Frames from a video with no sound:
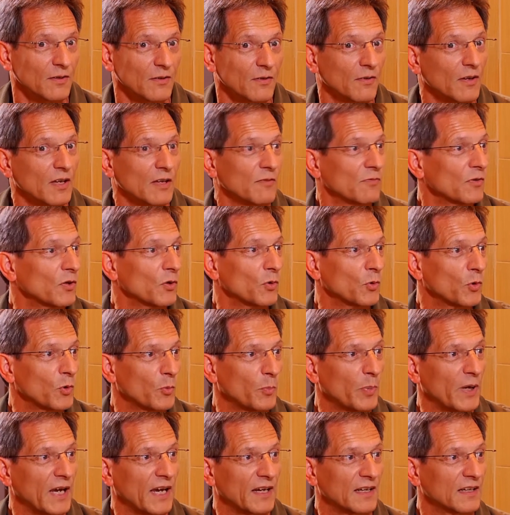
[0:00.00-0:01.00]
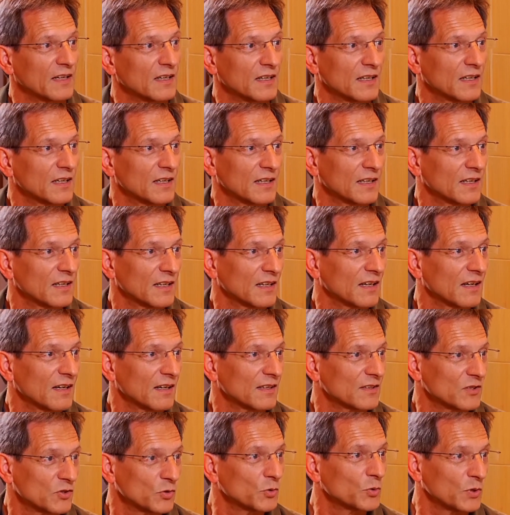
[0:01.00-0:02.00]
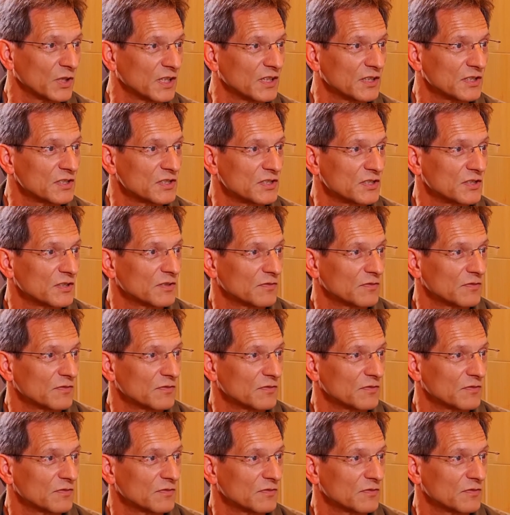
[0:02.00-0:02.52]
If you look back 2 years